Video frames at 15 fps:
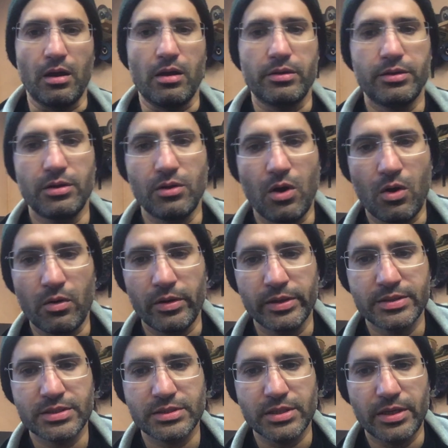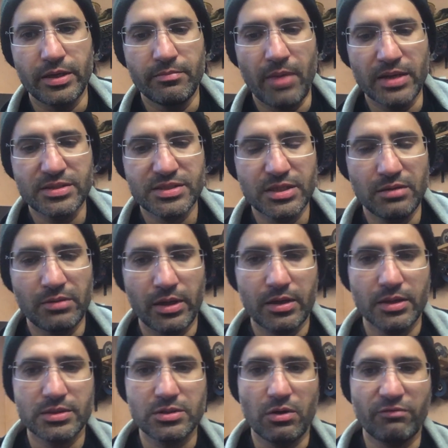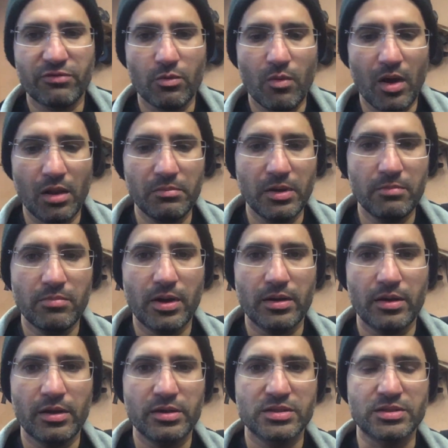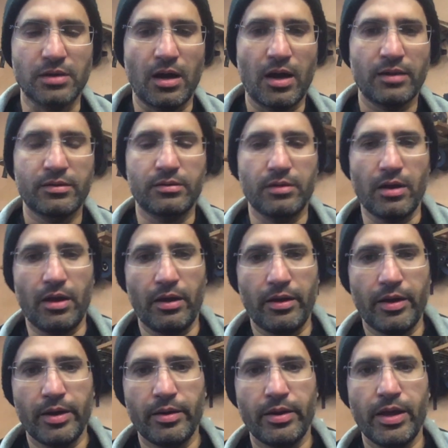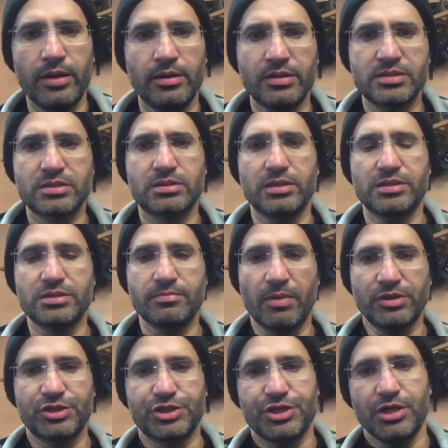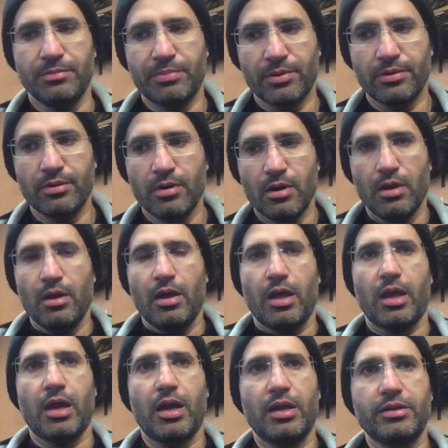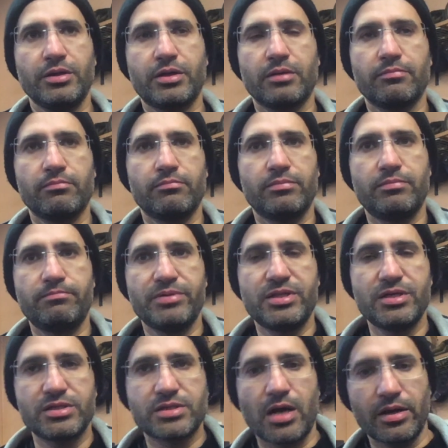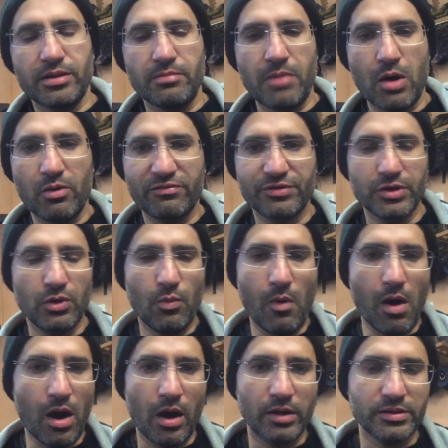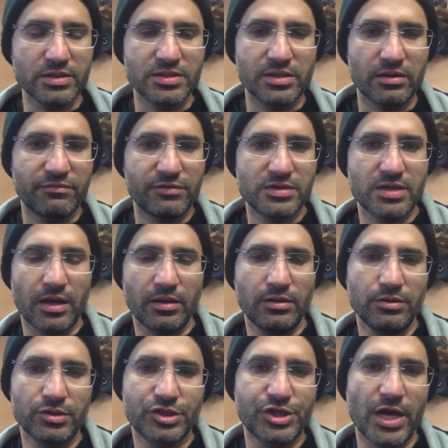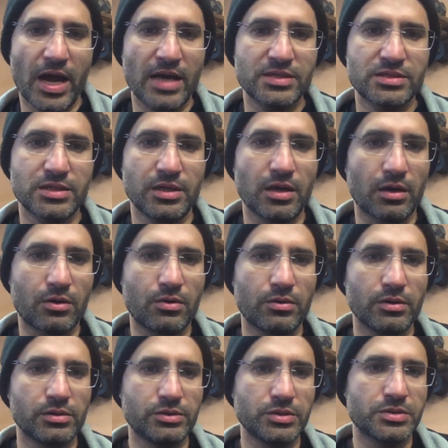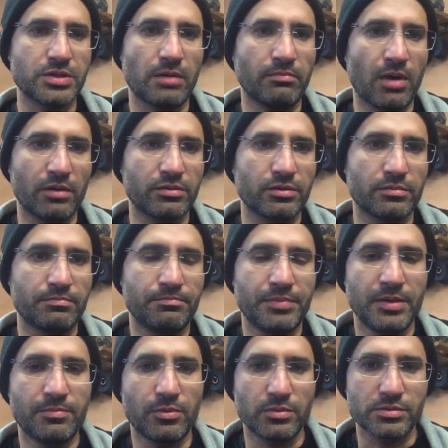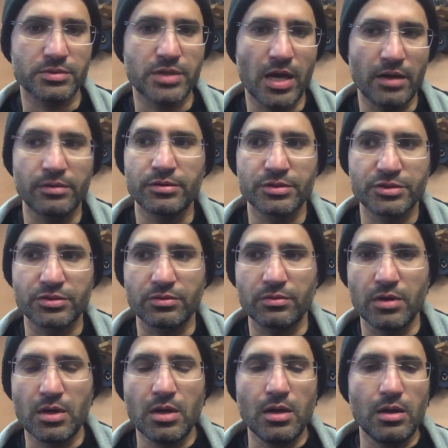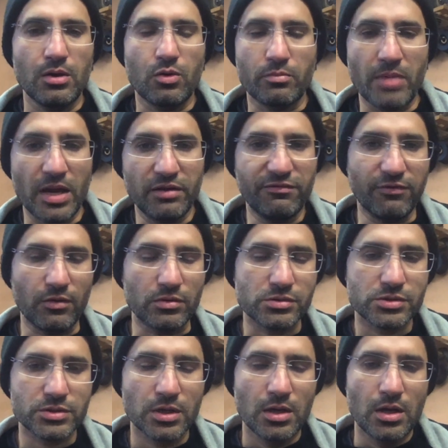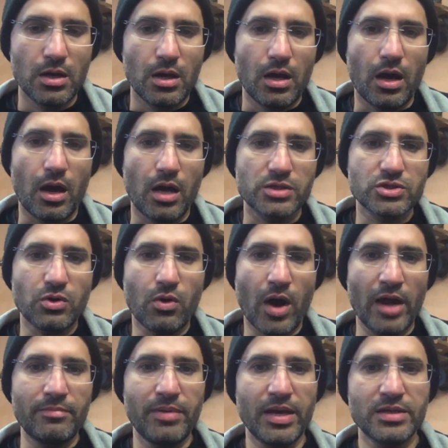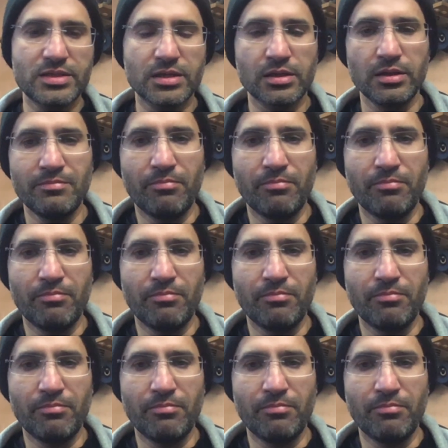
It might seem like it's overwhelming, but it is not. And it's much cheaper, and you can design them however you want instead of designing your chassis according to some other people's headers or manifolds. So I basically